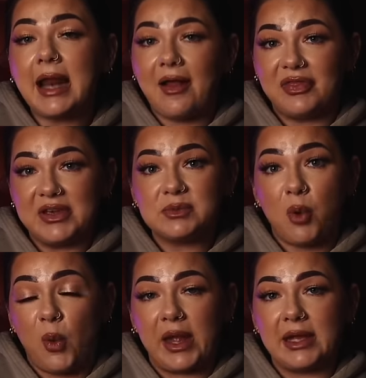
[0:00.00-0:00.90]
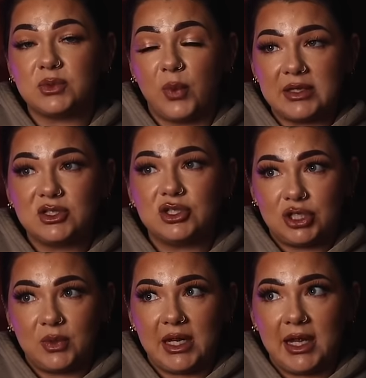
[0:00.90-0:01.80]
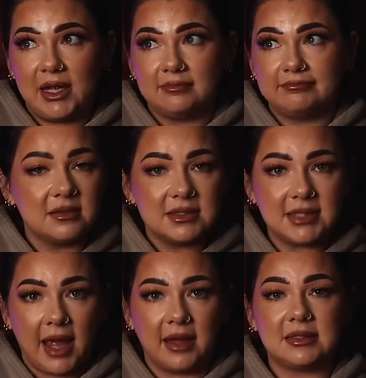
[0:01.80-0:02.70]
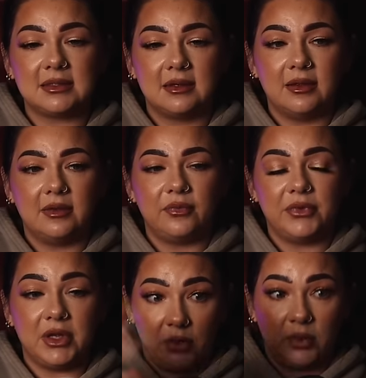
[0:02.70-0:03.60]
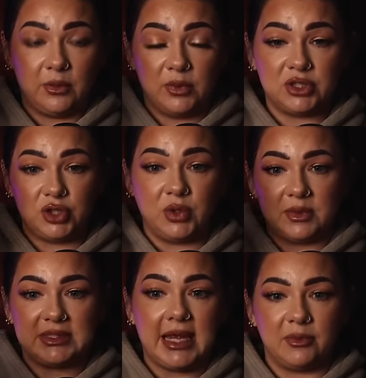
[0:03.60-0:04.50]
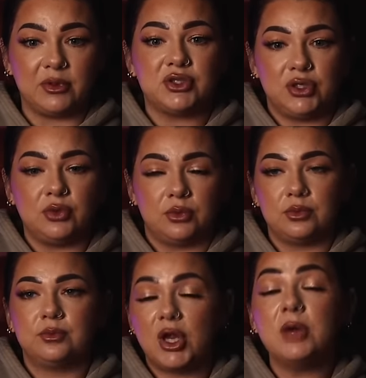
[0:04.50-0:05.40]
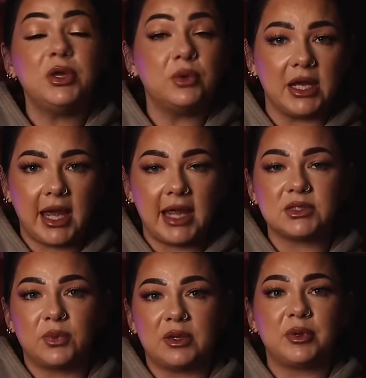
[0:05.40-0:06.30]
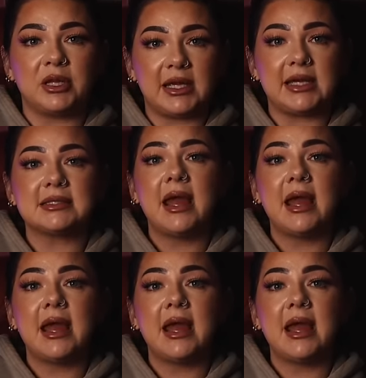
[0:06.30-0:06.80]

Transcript: at this point, once Judy said, you know, like when Judy was able to communicate with police,